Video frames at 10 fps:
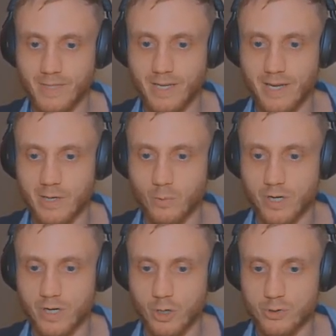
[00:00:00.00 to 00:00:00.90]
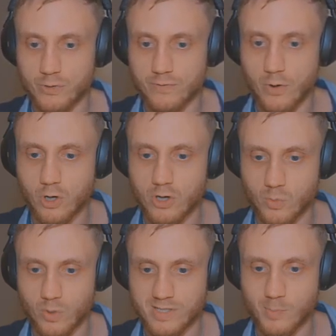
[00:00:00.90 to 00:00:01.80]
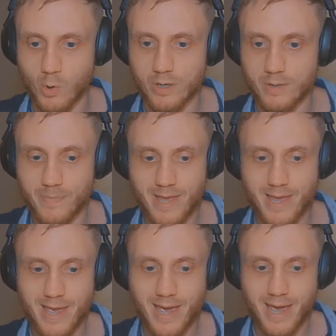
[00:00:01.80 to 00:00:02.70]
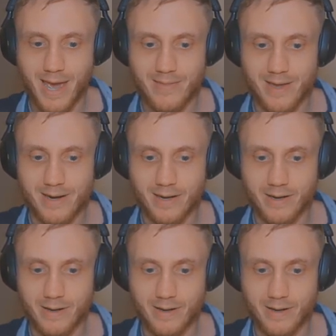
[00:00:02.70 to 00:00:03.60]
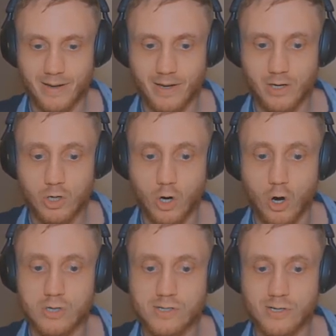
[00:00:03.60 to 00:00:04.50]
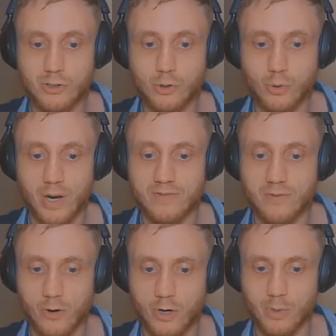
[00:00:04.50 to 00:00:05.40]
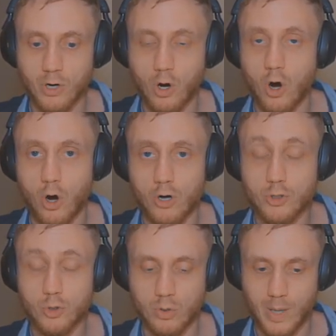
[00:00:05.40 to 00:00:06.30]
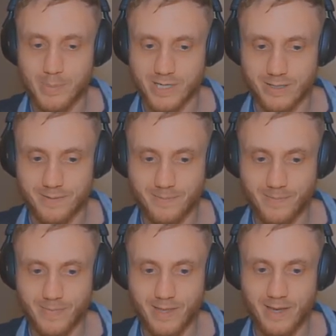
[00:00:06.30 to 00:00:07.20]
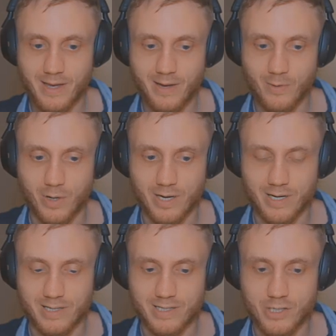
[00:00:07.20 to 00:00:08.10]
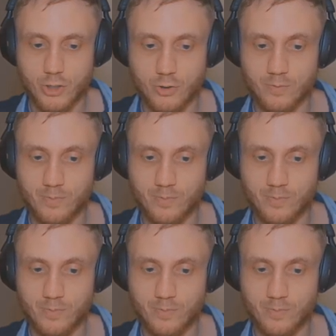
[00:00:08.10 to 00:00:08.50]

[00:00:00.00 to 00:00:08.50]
And then we're going to go into phone calls once more, and then calls to a phone number on your website. We're going to hit continue.